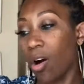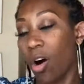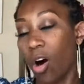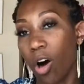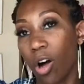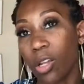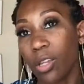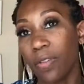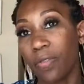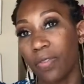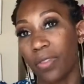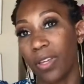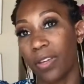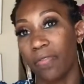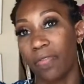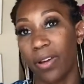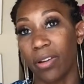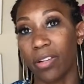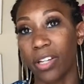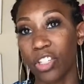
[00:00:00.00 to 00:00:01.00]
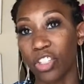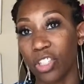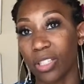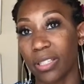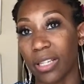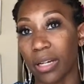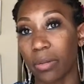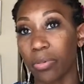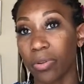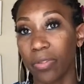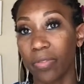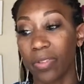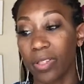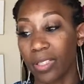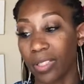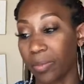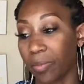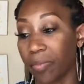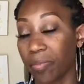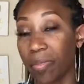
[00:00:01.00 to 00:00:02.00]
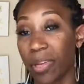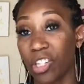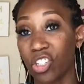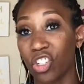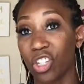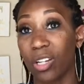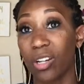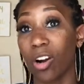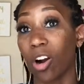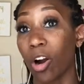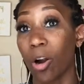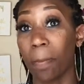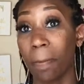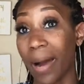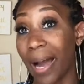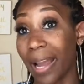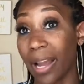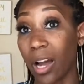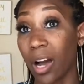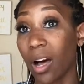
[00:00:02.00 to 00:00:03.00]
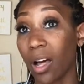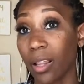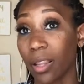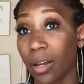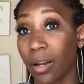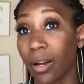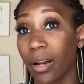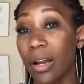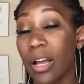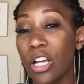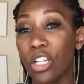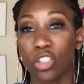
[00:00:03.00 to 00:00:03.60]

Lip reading: All of the foundations that I previously mentioned are my color,